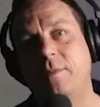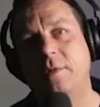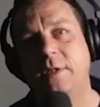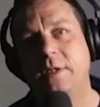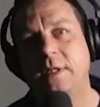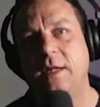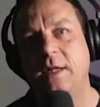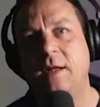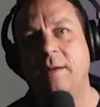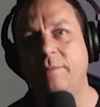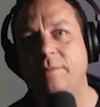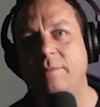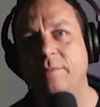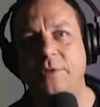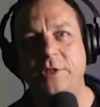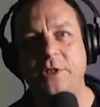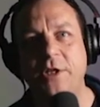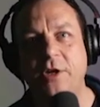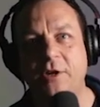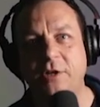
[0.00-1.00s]
I'm
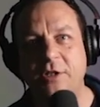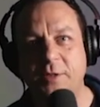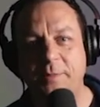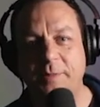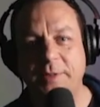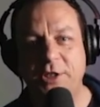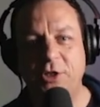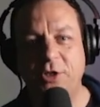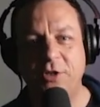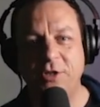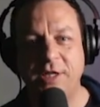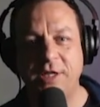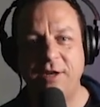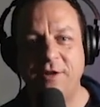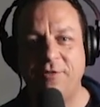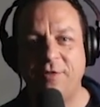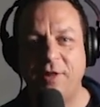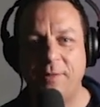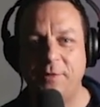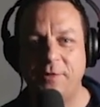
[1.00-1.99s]
sure I'll just be shot down in
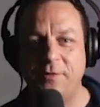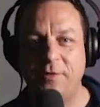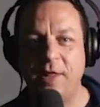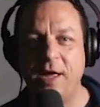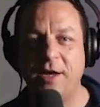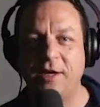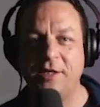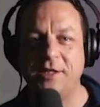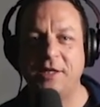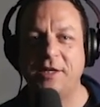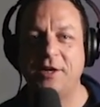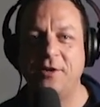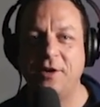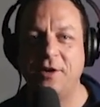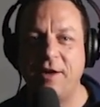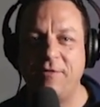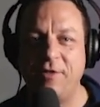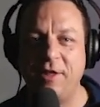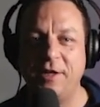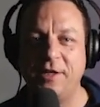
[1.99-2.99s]
flames for that because I don't
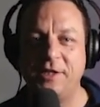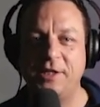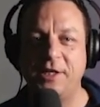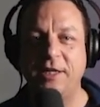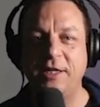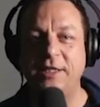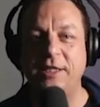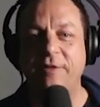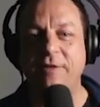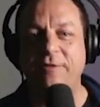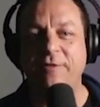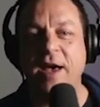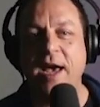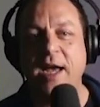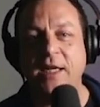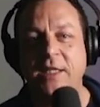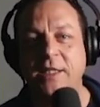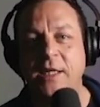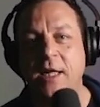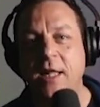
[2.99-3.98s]
have the scientific facts.